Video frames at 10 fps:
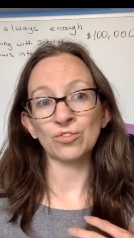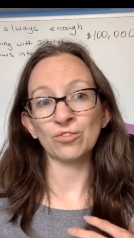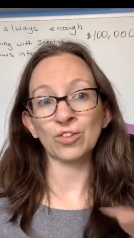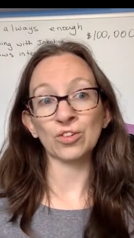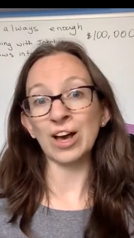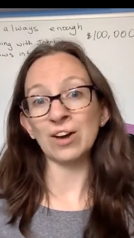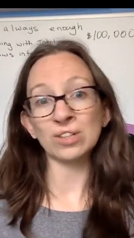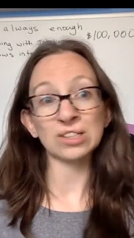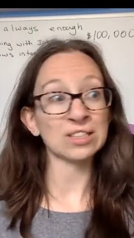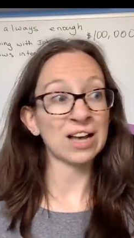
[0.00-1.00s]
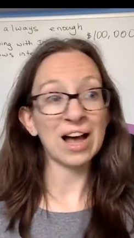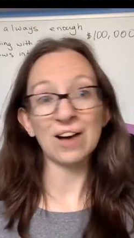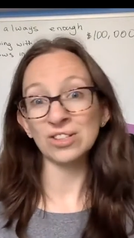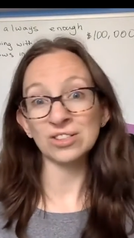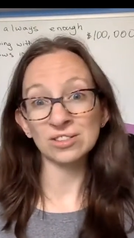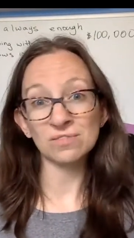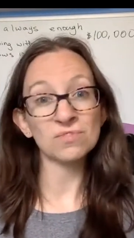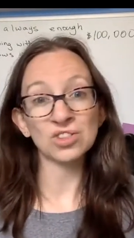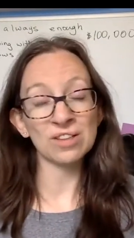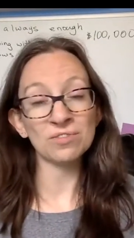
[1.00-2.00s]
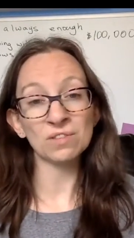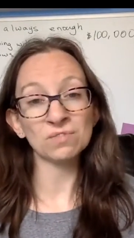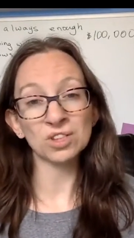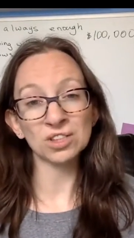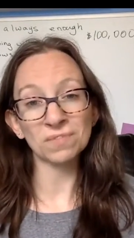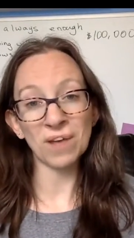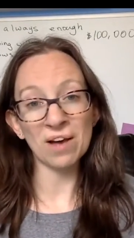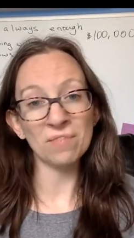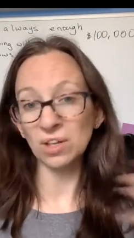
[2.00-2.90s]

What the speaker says: for that reason, I haven't sent them to spam,